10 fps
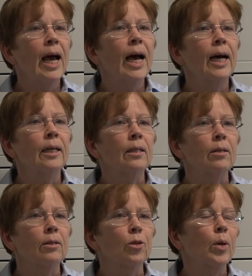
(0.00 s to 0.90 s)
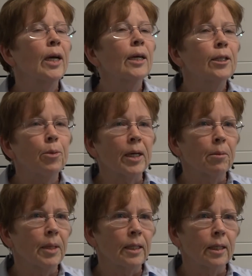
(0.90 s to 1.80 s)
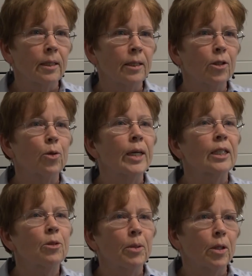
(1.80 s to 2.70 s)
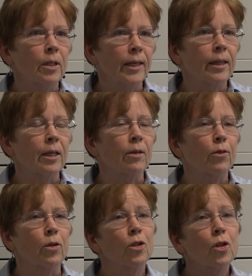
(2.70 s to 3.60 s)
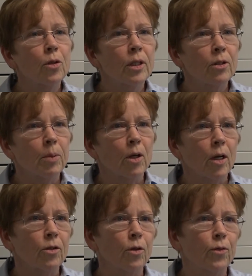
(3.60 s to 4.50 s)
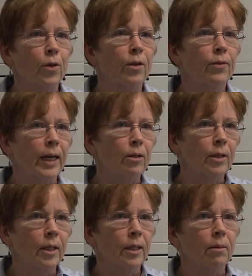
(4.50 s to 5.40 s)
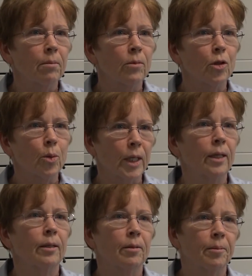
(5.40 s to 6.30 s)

And so I highly recommend it. It's a great experience, I think, for the students, but also for the faculty doing it.